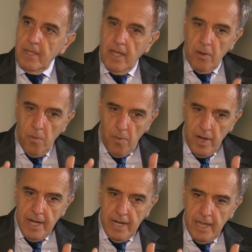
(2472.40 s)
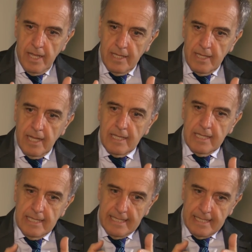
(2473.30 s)
And we need
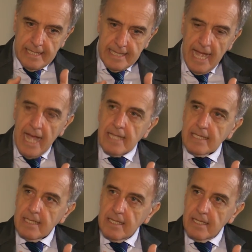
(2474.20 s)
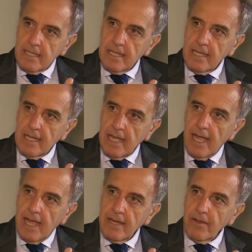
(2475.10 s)
that
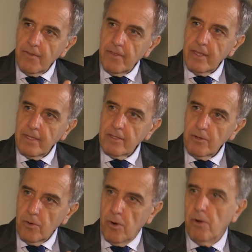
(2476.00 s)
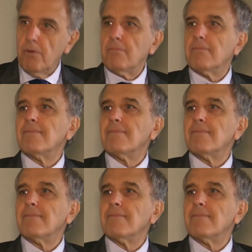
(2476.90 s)
kind of things grow. Mm.